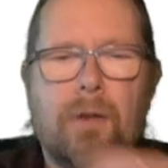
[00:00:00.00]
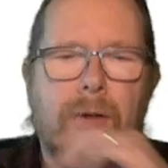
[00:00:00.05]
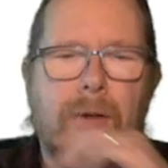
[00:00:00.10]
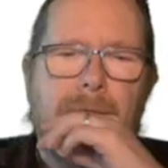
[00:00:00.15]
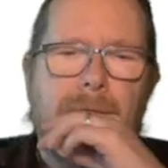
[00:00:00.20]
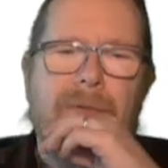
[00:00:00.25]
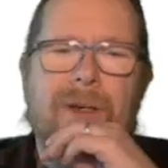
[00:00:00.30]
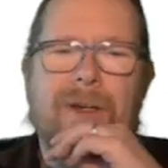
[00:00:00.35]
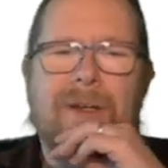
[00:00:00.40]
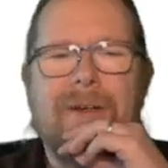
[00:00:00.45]

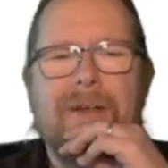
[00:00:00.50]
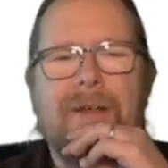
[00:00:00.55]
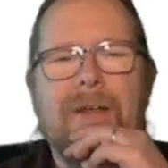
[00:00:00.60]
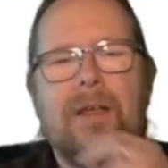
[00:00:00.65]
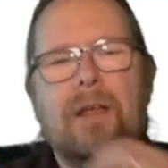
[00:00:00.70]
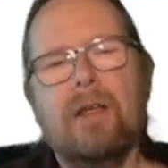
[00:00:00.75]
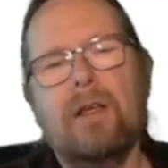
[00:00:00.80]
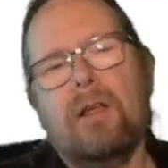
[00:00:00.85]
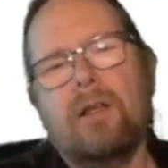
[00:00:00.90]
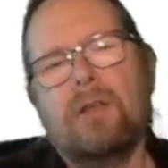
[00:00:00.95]
Right?
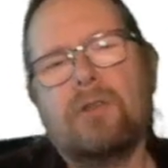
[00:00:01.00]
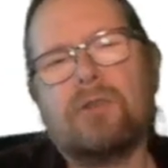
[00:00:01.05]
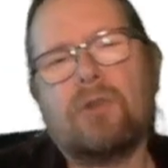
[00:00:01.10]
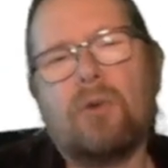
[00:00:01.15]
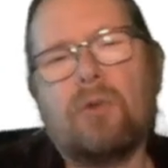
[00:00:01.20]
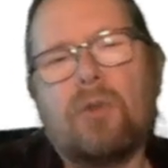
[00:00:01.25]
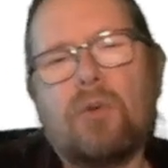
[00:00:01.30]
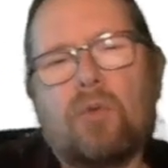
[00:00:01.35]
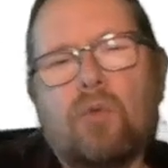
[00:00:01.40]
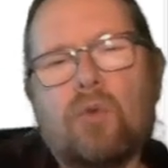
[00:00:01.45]
So
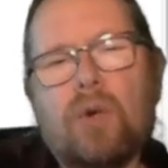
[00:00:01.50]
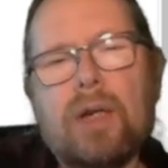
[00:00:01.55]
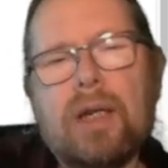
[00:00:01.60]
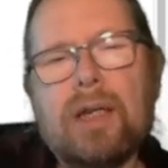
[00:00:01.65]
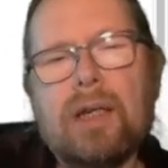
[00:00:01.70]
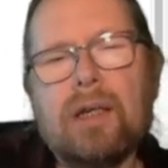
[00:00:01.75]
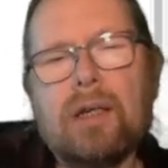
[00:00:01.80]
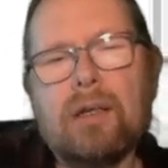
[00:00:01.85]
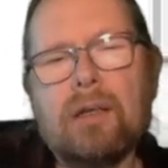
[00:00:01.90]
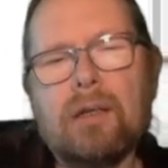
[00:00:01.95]
the
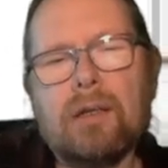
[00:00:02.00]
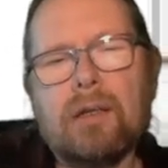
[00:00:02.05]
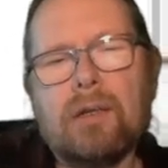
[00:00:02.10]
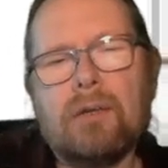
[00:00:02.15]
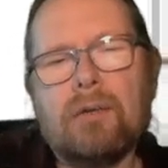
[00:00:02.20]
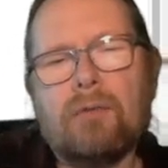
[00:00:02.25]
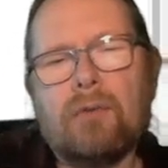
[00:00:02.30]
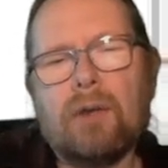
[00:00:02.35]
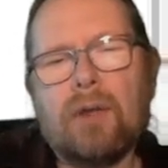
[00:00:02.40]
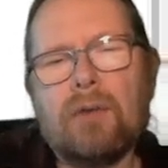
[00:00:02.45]
ring,
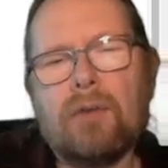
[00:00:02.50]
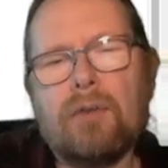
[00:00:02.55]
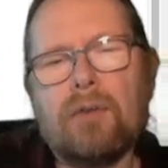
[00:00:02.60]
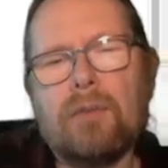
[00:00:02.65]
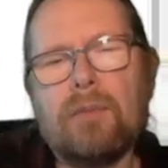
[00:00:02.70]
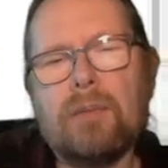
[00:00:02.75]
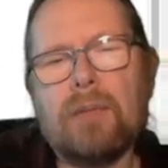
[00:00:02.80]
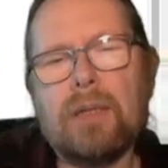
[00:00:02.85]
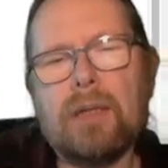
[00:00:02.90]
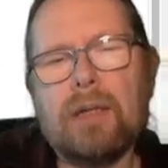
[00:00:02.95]
rather than
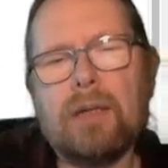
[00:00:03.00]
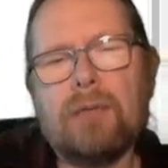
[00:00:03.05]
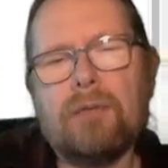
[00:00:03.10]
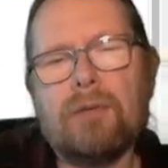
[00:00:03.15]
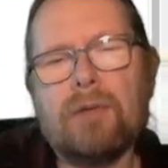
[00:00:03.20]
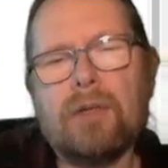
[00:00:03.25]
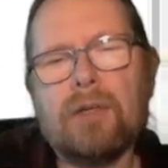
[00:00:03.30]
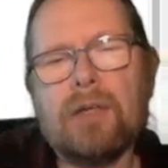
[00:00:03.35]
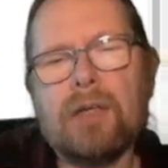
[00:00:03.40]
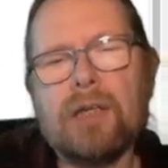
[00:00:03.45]
being
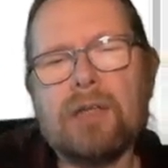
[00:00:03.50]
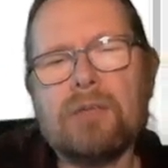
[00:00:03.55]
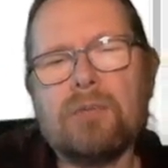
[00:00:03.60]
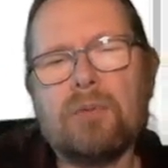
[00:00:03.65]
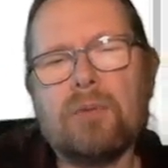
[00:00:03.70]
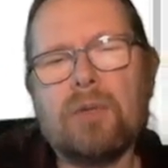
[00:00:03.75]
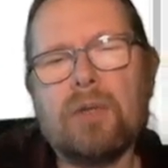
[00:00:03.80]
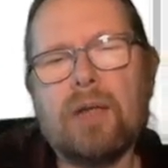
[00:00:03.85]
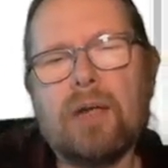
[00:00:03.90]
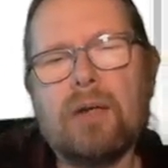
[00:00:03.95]

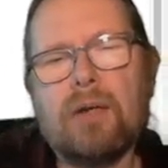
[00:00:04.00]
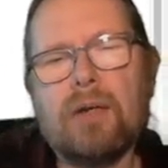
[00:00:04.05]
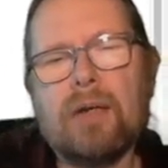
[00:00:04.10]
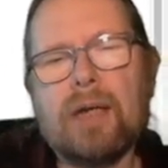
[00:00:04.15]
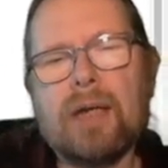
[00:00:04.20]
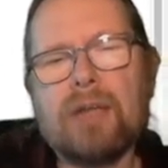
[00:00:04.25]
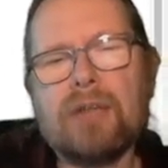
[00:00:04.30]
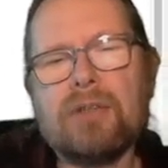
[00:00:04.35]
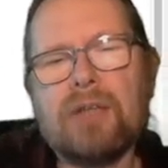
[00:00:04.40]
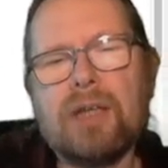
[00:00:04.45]
infinitesimal now,
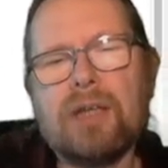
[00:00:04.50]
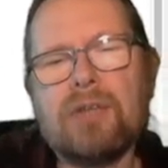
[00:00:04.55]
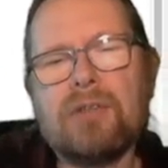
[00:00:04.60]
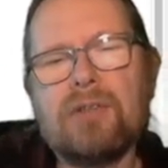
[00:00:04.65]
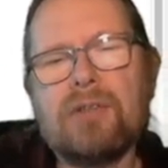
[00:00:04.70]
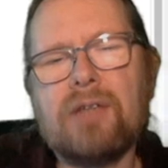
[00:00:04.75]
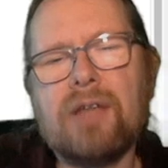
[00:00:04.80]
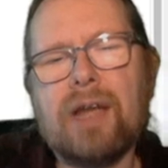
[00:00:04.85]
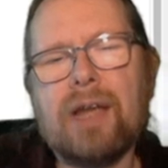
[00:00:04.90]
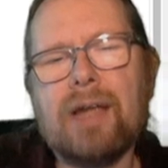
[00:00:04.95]
actually has a
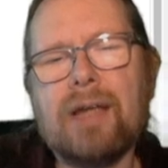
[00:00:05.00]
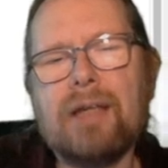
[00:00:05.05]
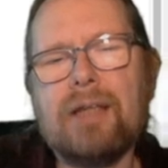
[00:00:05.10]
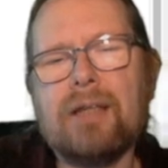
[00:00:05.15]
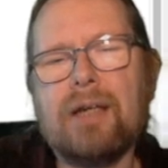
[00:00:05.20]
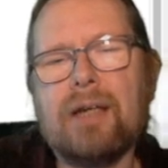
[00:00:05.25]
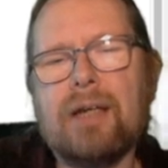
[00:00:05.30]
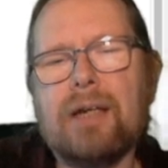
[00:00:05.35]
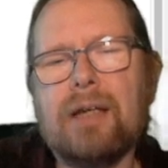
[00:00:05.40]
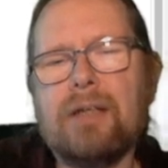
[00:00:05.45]
tiny,
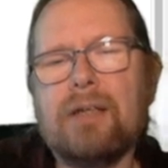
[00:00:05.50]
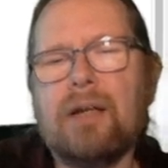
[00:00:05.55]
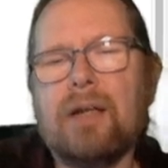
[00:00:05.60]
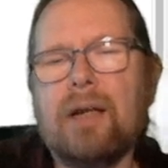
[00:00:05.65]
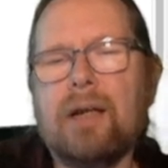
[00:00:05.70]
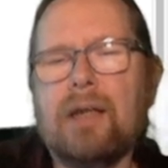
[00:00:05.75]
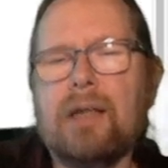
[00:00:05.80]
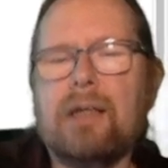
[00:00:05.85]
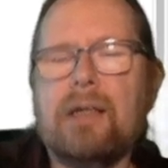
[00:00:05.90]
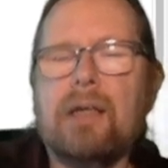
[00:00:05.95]
tiny,
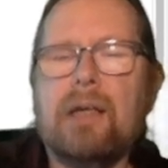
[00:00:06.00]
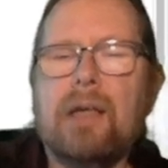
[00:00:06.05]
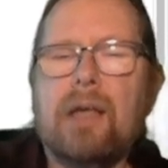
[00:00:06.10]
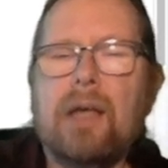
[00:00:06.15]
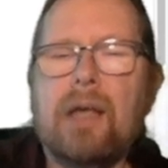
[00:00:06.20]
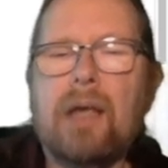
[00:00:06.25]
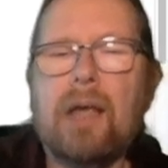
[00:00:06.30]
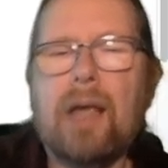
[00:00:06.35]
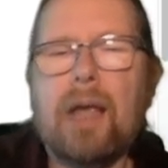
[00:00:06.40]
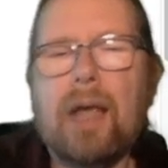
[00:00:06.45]
tiny
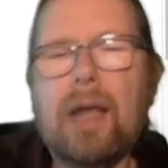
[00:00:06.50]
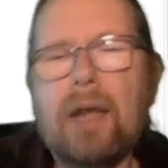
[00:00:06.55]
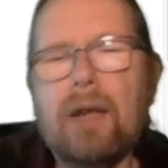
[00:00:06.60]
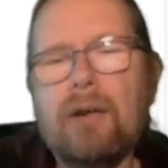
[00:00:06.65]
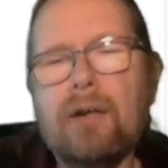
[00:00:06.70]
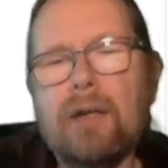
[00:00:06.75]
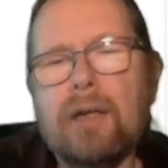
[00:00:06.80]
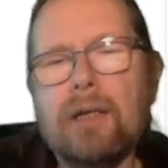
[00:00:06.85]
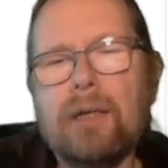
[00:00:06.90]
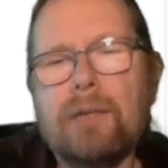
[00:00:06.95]

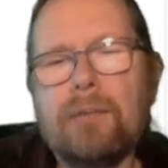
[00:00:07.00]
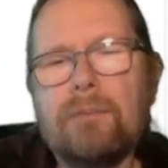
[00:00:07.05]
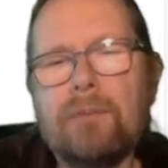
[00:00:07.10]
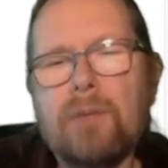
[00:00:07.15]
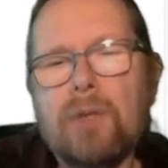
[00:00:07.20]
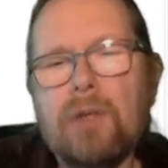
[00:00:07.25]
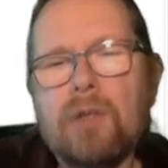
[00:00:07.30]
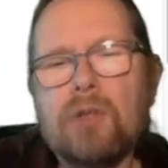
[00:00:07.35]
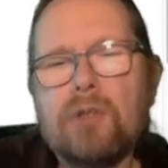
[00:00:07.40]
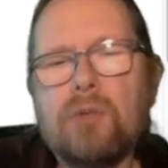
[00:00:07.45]
area.
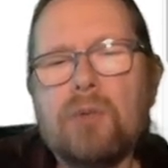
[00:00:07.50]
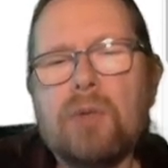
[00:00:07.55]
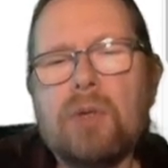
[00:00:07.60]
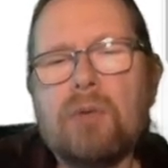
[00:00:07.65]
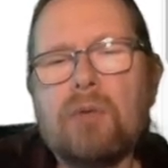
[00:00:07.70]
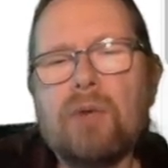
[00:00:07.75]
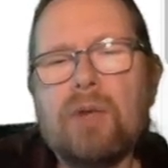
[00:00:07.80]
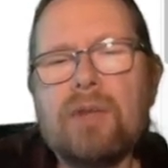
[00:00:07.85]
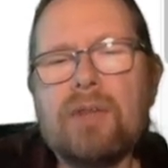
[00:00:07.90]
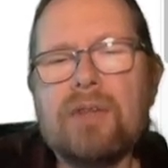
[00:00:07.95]
So we can
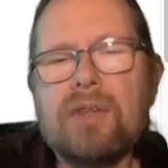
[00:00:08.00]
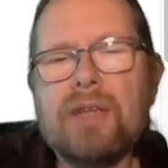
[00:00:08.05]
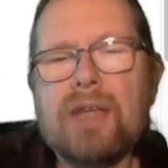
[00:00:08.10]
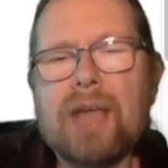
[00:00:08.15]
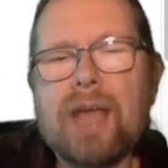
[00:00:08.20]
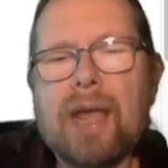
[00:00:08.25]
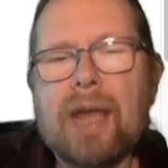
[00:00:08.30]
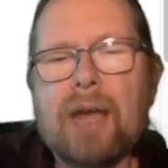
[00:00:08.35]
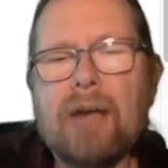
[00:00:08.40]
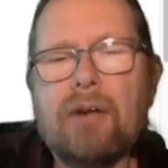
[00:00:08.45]
write that the
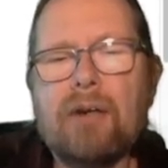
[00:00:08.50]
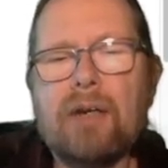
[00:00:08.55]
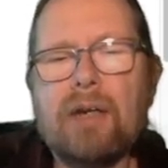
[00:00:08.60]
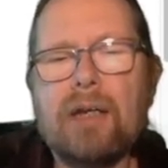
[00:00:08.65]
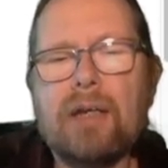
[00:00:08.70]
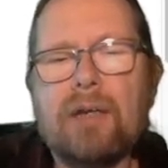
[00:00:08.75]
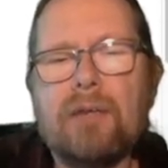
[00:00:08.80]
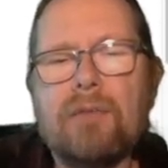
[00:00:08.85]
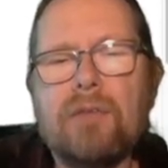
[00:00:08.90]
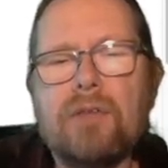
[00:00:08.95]

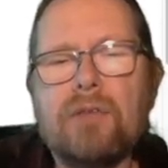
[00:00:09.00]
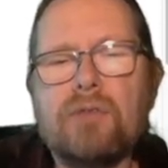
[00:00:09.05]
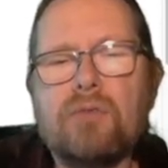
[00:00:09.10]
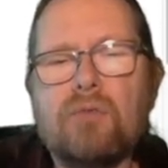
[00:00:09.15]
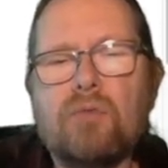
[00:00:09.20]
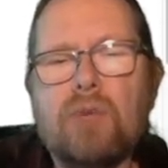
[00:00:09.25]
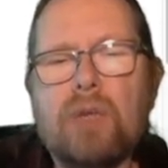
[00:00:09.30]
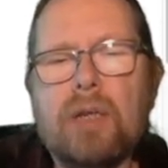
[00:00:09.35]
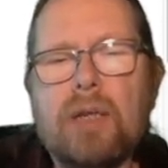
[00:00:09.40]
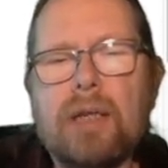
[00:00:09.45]
area of this
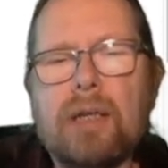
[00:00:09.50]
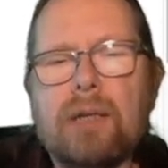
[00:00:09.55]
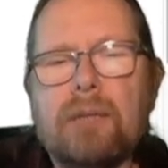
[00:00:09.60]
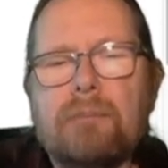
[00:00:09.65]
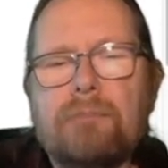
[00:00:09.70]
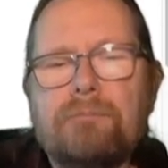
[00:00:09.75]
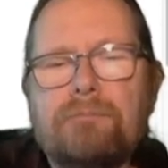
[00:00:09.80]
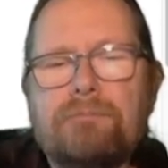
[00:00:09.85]
ring,